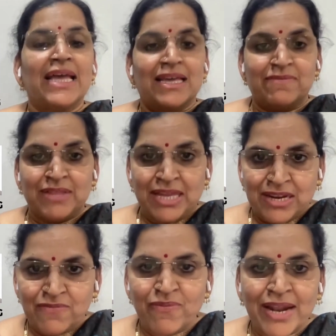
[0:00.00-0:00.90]
if they
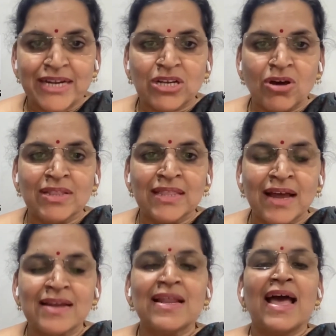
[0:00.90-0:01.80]
reflect on
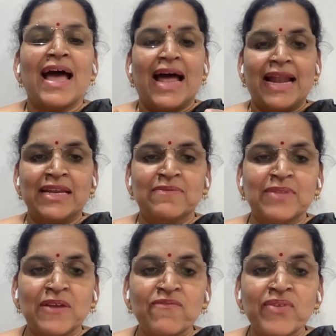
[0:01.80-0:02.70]
that and if
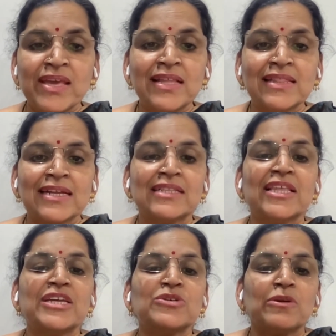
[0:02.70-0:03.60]
they feel that
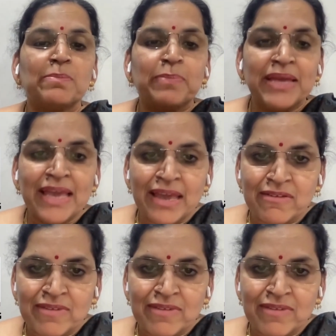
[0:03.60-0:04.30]
they should behave